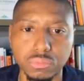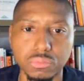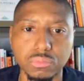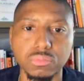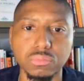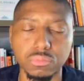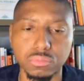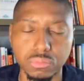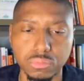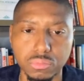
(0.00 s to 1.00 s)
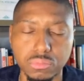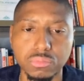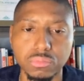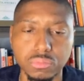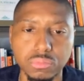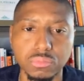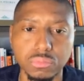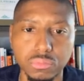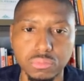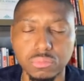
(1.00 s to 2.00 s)

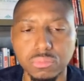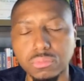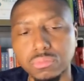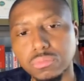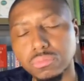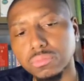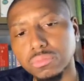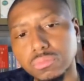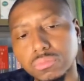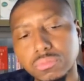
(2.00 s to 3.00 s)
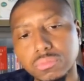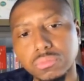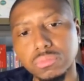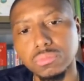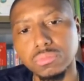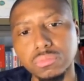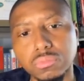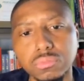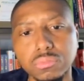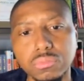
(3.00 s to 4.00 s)

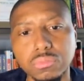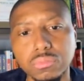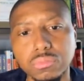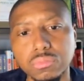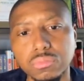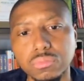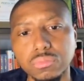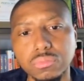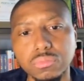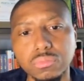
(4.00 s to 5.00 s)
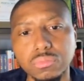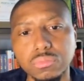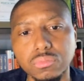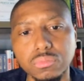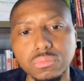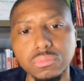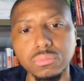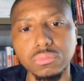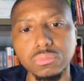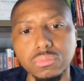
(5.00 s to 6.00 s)

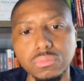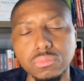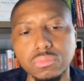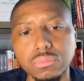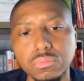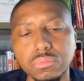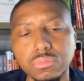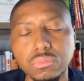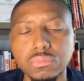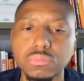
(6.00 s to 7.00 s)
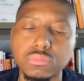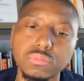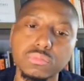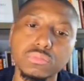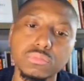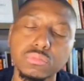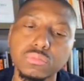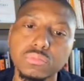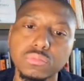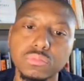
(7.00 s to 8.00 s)
[no speech]